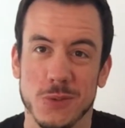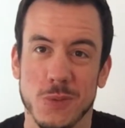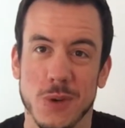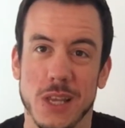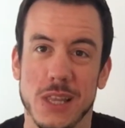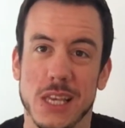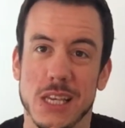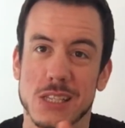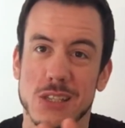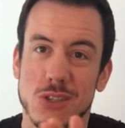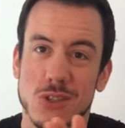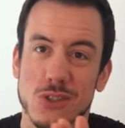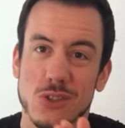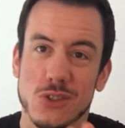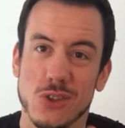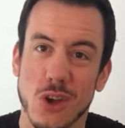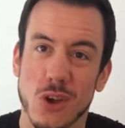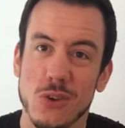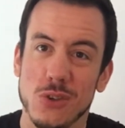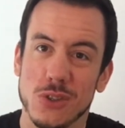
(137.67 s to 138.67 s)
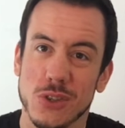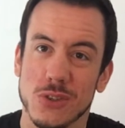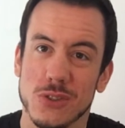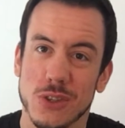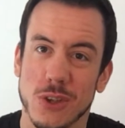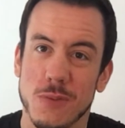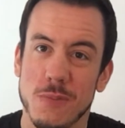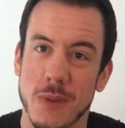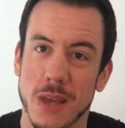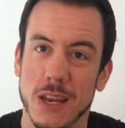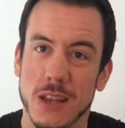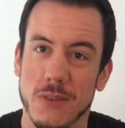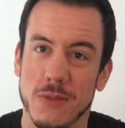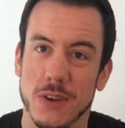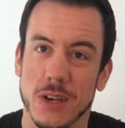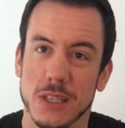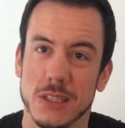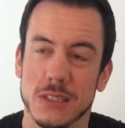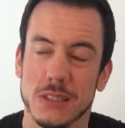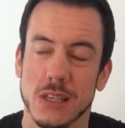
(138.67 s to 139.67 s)
where there's so many of
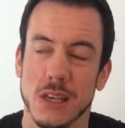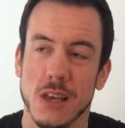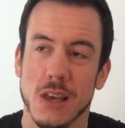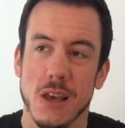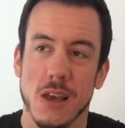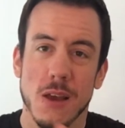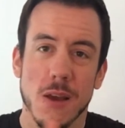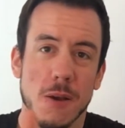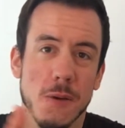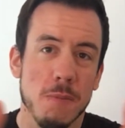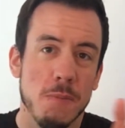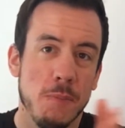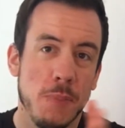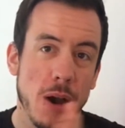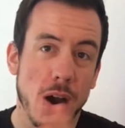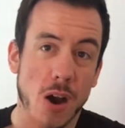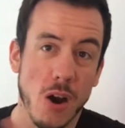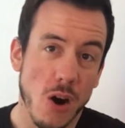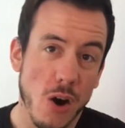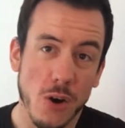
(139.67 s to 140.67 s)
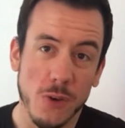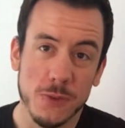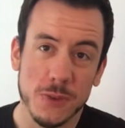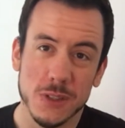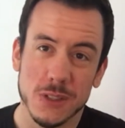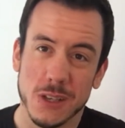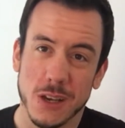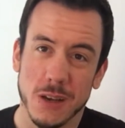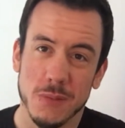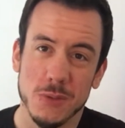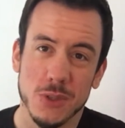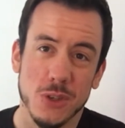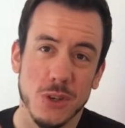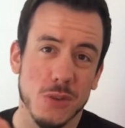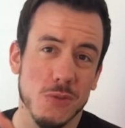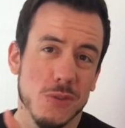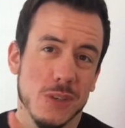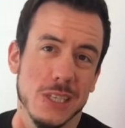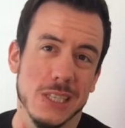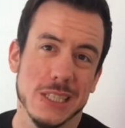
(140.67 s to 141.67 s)
us, but oftentimes you
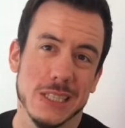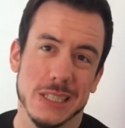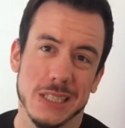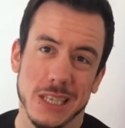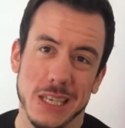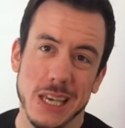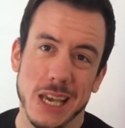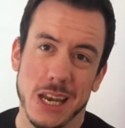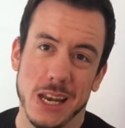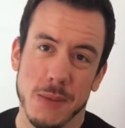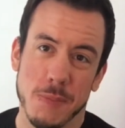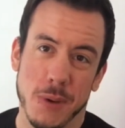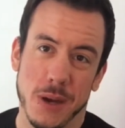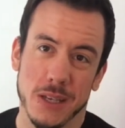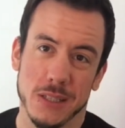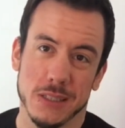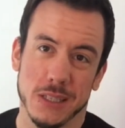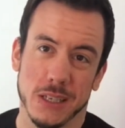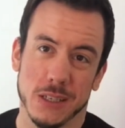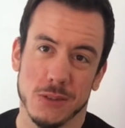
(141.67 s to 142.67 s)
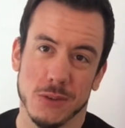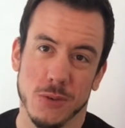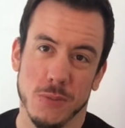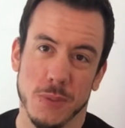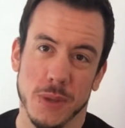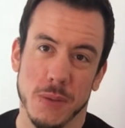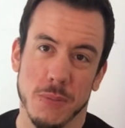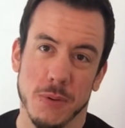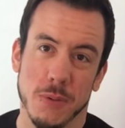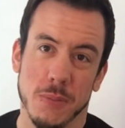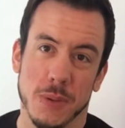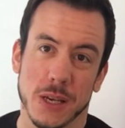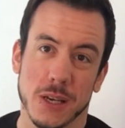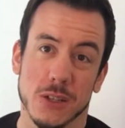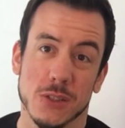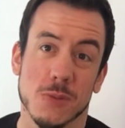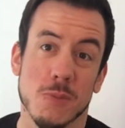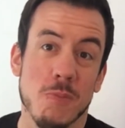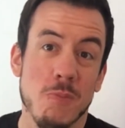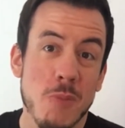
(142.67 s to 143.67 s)
don't really see any bisexual people
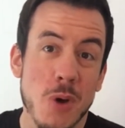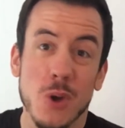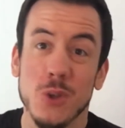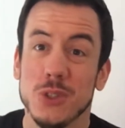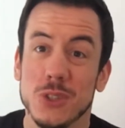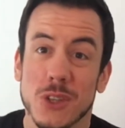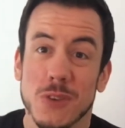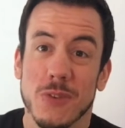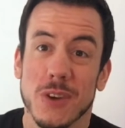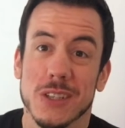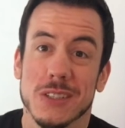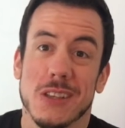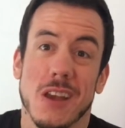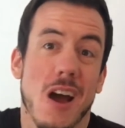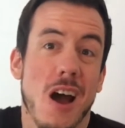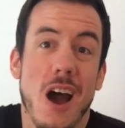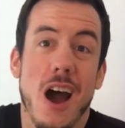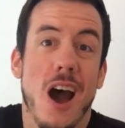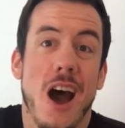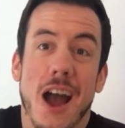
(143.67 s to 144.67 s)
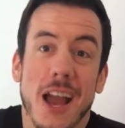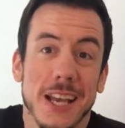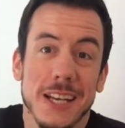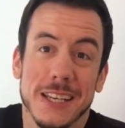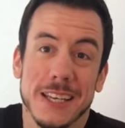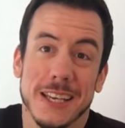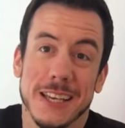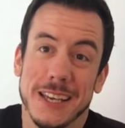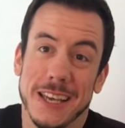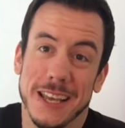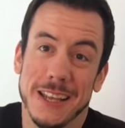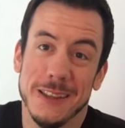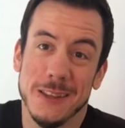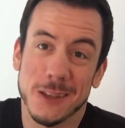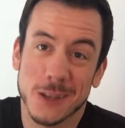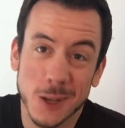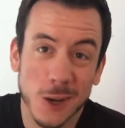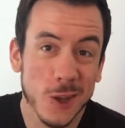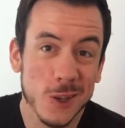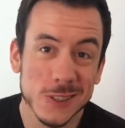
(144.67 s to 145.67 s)
because most of us are hiding in the
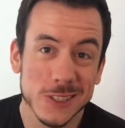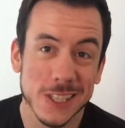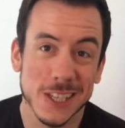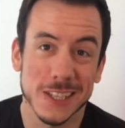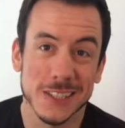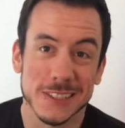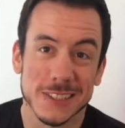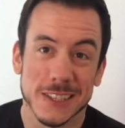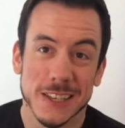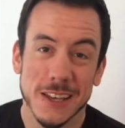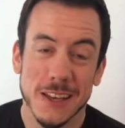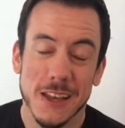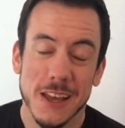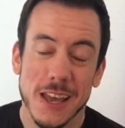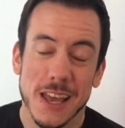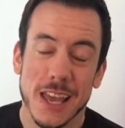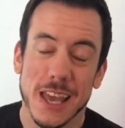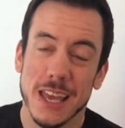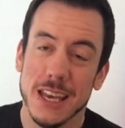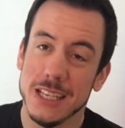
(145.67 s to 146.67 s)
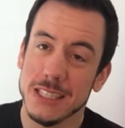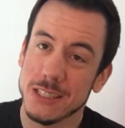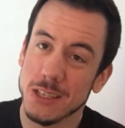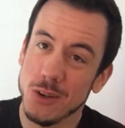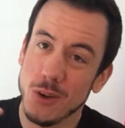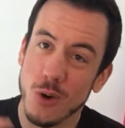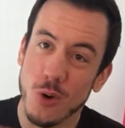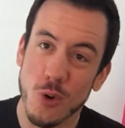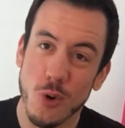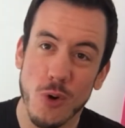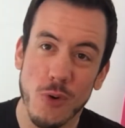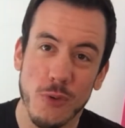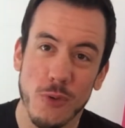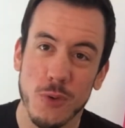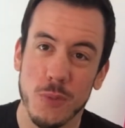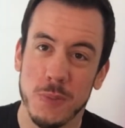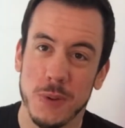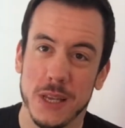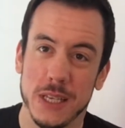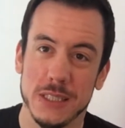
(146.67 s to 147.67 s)
closet. And it's an awful
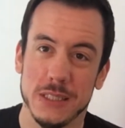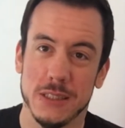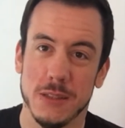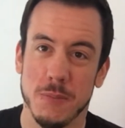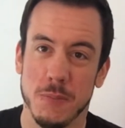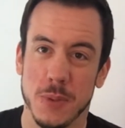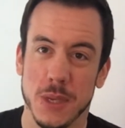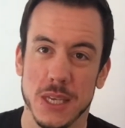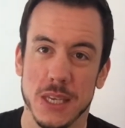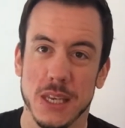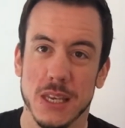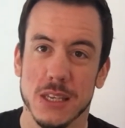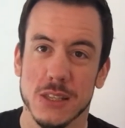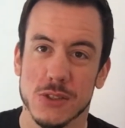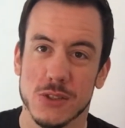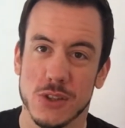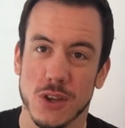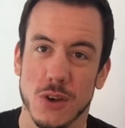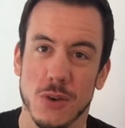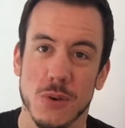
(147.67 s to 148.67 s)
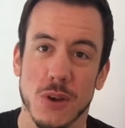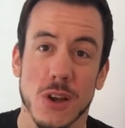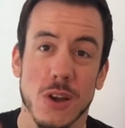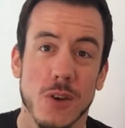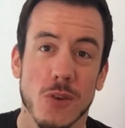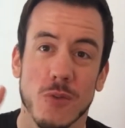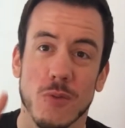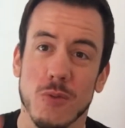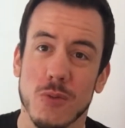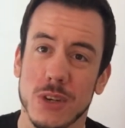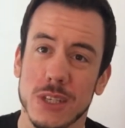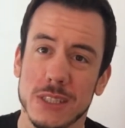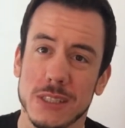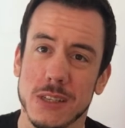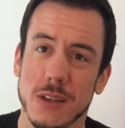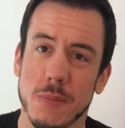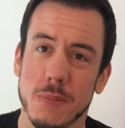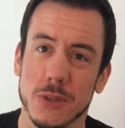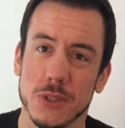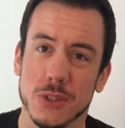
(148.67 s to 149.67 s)
place to be. So reason
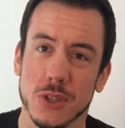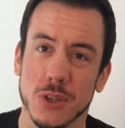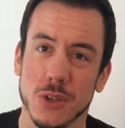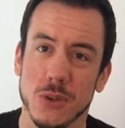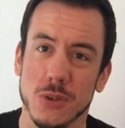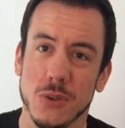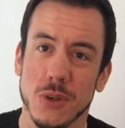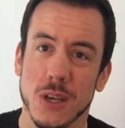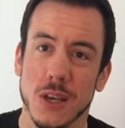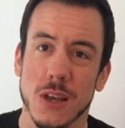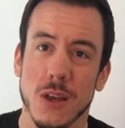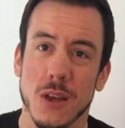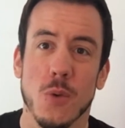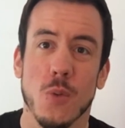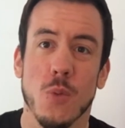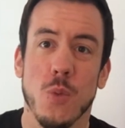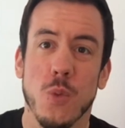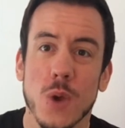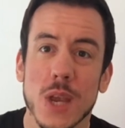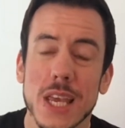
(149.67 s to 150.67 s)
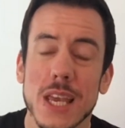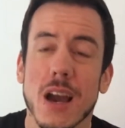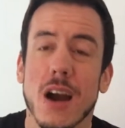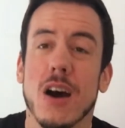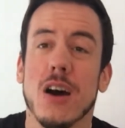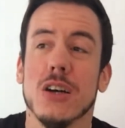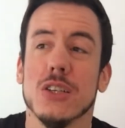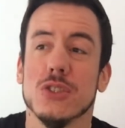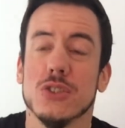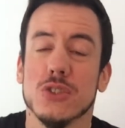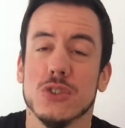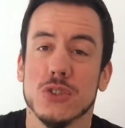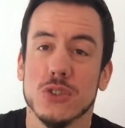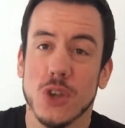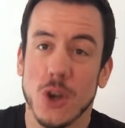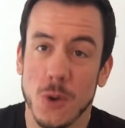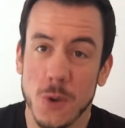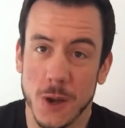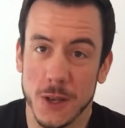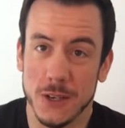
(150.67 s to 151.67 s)
number two, we are
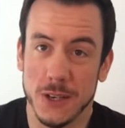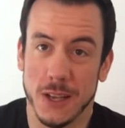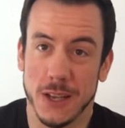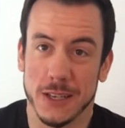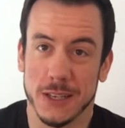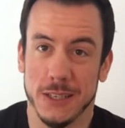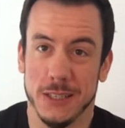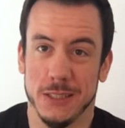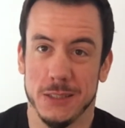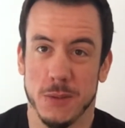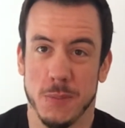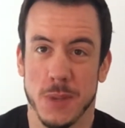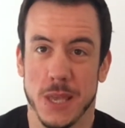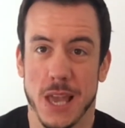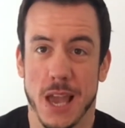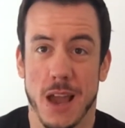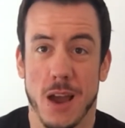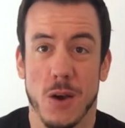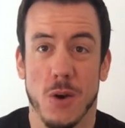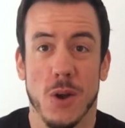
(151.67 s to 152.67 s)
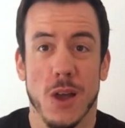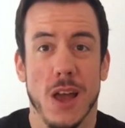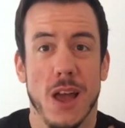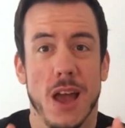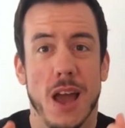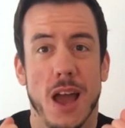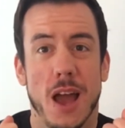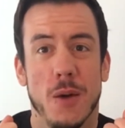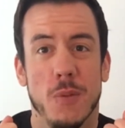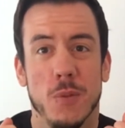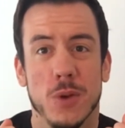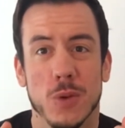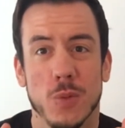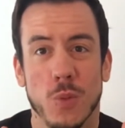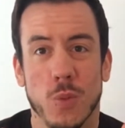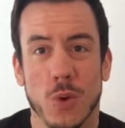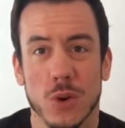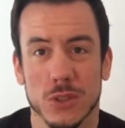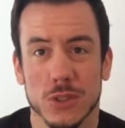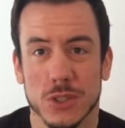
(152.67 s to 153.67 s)
so unlikely to be out, and we
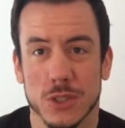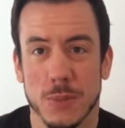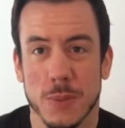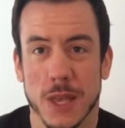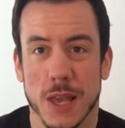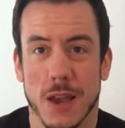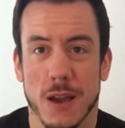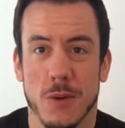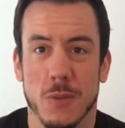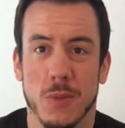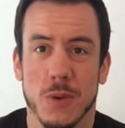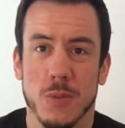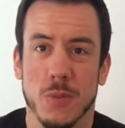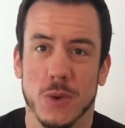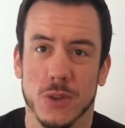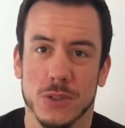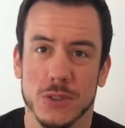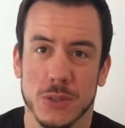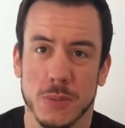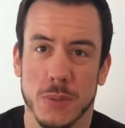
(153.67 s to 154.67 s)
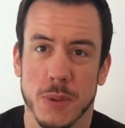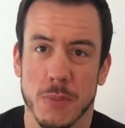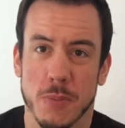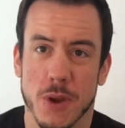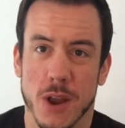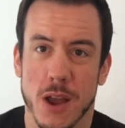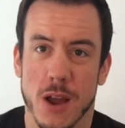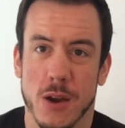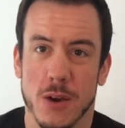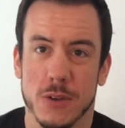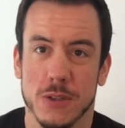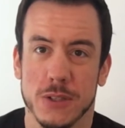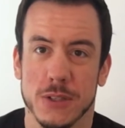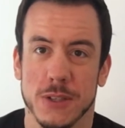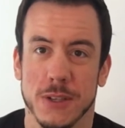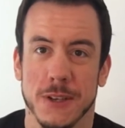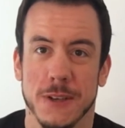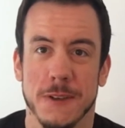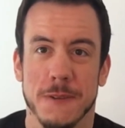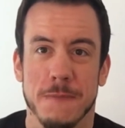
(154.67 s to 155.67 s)
want to be out, we want to be proud.
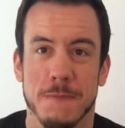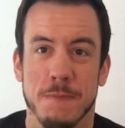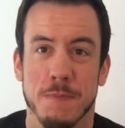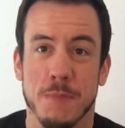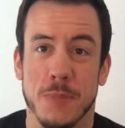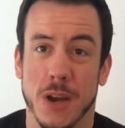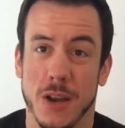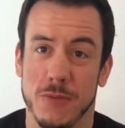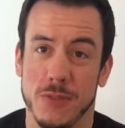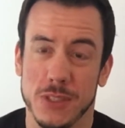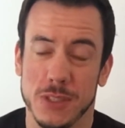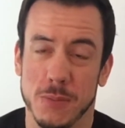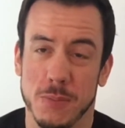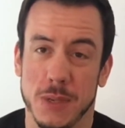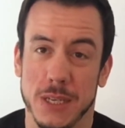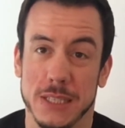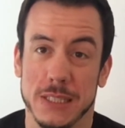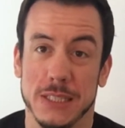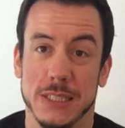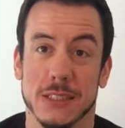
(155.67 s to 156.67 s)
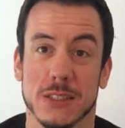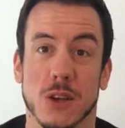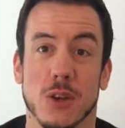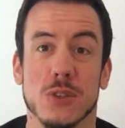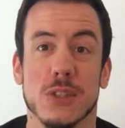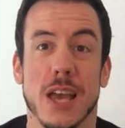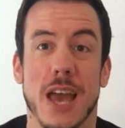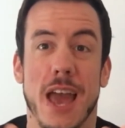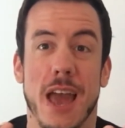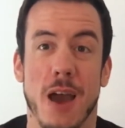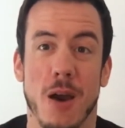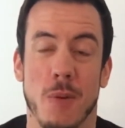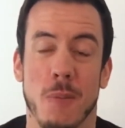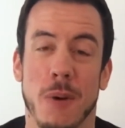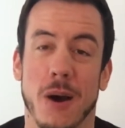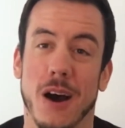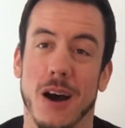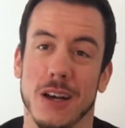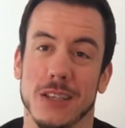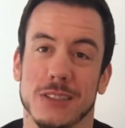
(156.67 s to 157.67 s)
Bi-visibility is going to help
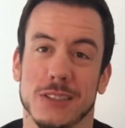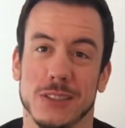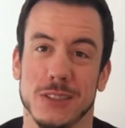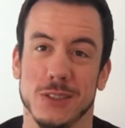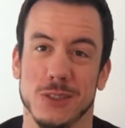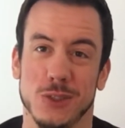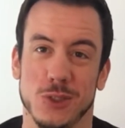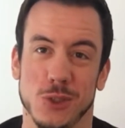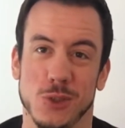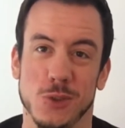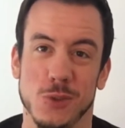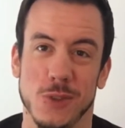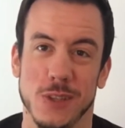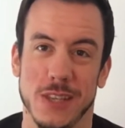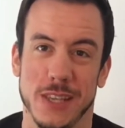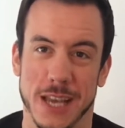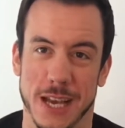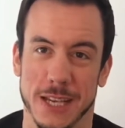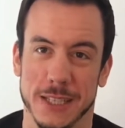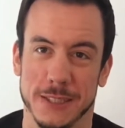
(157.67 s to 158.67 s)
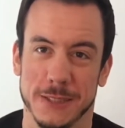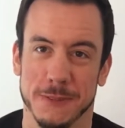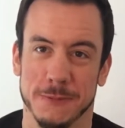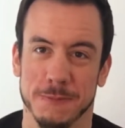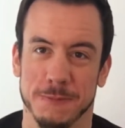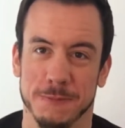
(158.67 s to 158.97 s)
us do that.